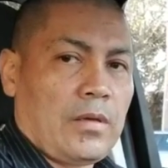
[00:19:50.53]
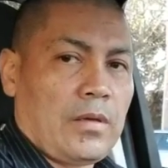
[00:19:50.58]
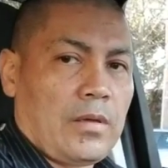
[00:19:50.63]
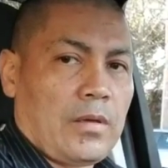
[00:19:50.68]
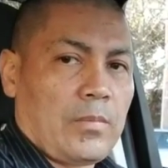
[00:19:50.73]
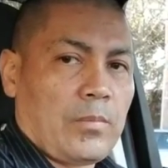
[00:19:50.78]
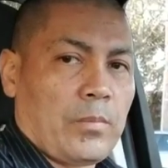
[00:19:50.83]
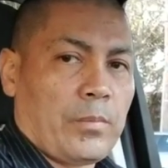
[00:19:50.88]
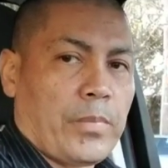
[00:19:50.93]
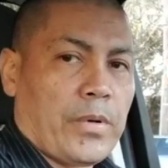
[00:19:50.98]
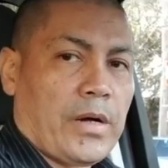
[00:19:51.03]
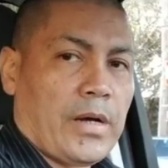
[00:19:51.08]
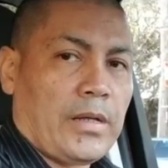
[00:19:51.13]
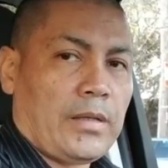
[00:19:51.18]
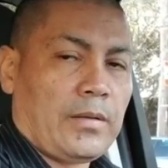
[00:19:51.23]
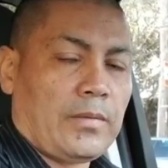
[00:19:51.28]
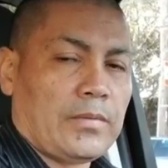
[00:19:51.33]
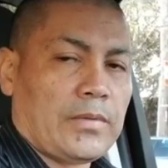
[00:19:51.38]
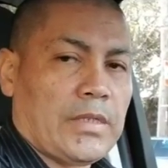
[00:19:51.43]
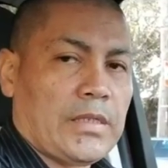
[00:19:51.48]
But
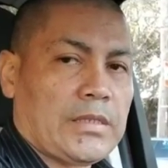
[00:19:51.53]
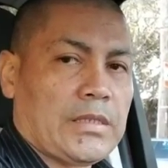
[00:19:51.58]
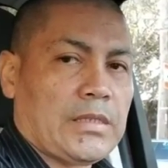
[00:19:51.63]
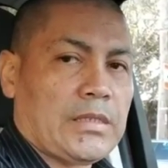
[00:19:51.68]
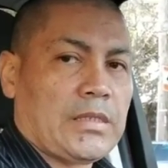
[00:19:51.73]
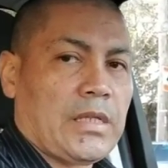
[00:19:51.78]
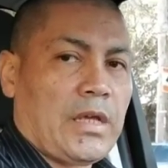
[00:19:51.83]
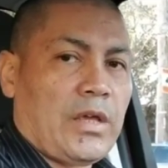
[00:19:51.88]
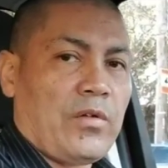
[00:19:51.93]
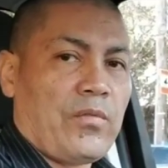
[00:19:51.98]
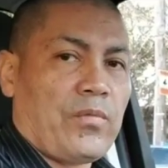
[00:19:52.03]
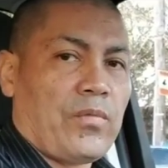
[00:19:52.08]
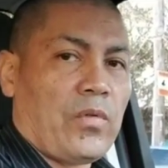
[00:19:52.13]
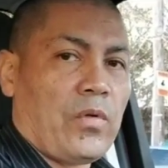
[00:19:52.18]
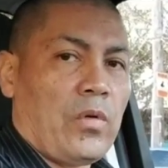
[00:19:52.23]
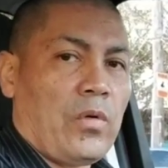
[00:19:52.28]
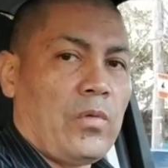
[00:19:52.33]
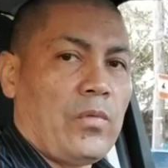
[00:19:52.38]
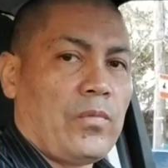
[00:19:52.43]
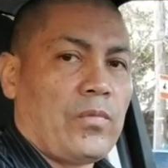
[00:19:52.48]
this is the info
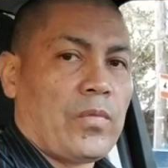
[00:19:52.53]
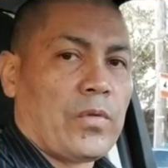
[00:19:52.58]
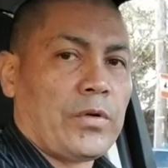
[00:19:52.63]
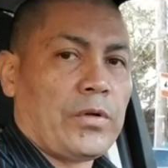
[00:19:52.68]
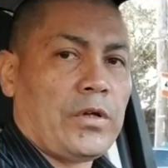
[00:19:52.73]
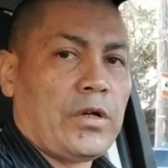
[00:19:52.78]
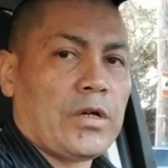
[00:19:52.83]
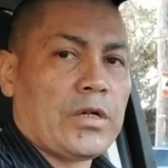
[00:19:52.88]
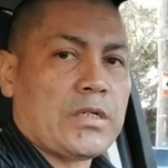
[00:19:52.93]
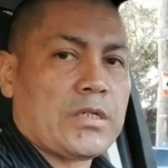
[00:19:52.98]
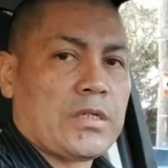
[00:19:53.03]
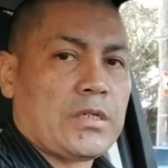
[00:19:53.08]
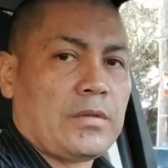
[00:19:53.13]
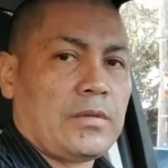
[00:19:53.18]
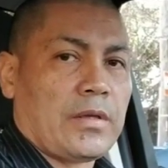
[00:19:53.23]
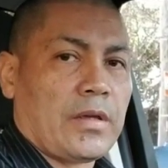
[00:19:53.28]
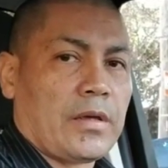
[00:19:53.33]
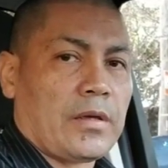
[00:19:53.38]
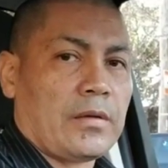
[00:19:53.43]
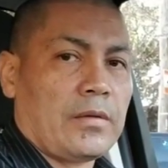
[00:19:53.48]
for New Year's
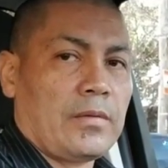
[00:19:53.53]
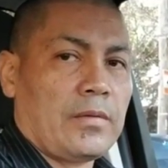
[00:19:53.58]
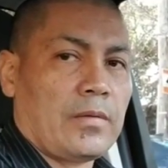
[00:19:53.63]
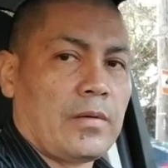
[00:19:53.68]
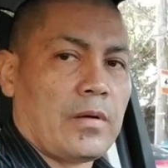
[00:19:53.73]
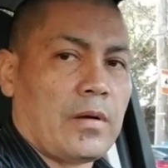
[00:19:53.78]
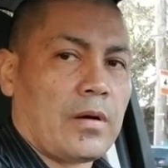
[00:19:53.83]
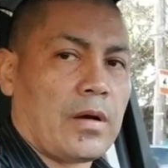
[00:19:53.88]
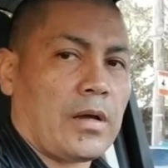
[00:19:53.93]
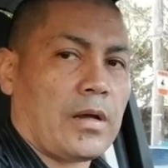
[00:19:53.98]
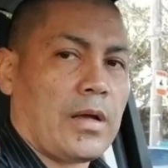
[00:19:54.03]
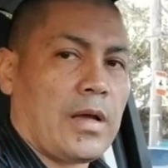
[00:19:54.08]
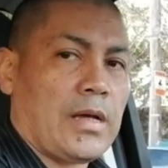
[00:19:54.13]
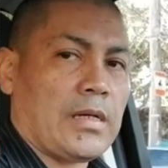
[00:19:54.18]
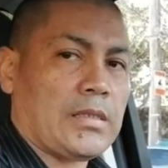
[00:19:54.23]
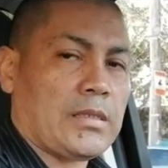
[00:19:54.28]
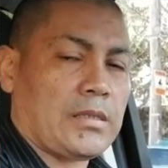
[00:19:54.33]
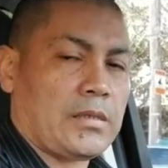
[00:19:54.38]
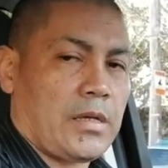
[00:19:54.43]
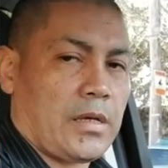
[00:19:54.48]
Day. All right, guys,
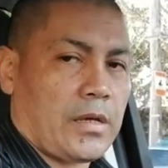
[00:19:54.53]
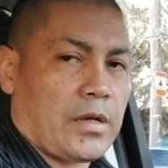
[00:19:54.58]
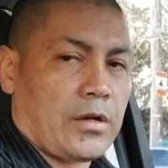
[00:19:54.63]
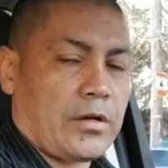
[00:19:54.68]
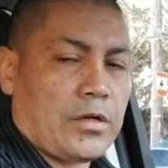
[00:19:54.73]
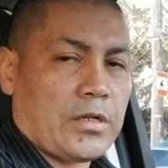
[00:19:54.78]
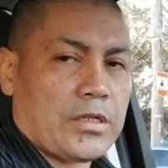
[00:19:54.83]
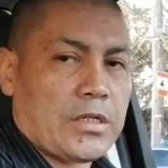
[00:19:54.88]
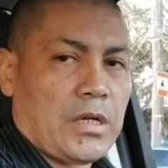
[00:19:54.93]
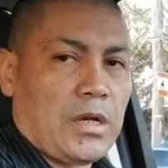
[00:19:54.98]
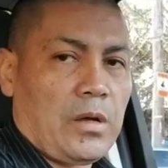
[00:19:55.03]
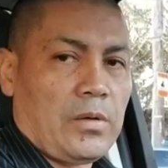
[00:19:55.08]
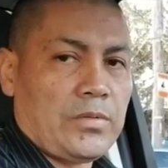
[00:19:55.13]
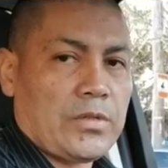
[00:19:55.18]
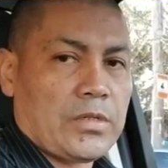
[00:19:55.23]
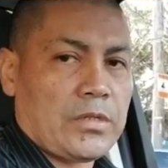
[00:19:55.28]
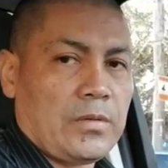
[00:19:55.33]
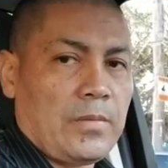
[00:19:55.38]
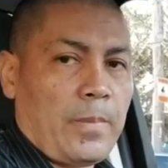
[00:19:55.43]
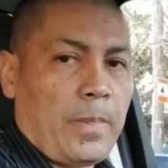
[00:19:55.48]
take care of yourselves.
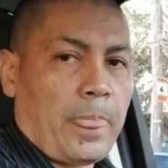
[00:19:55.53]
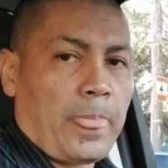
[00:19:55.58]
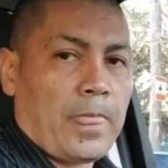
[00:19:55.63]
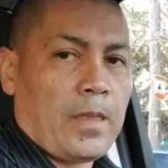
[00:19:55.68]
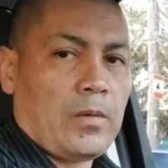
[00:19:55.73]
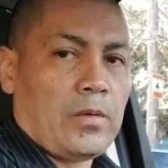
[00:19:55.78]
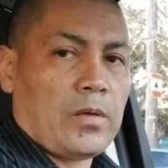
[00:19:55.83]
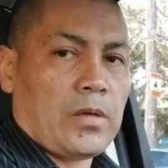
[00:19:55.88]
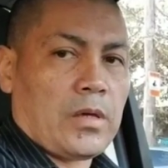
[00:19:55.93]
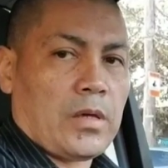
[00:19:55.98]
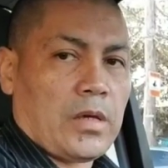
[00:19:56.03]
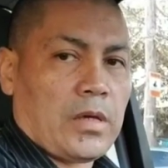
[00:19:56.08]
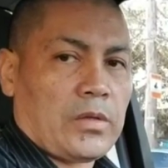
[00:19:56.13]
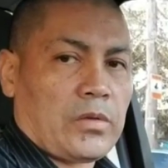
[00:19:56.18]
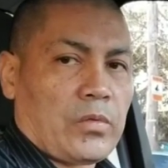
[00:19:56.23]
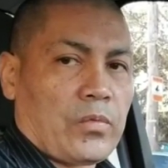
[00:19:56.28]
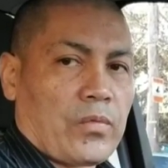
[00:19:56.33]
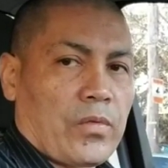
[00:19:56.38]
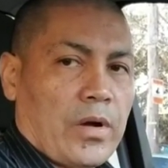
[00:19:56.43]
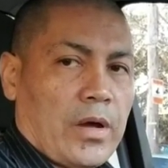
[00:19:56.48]
It's
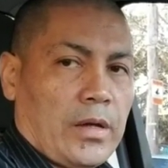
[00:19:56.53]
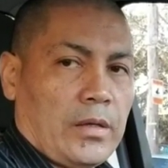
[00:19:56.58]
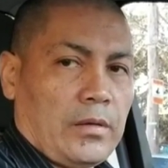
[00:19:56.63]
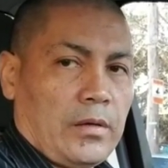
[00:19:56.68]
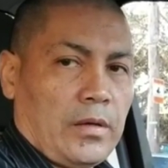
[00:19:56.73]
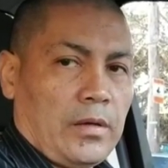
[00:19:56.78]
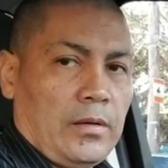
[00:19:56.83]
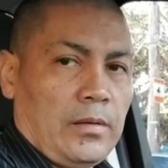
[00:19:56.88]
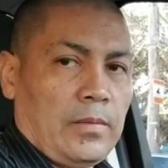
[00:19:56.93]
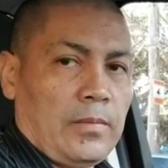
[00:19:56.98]
Friday.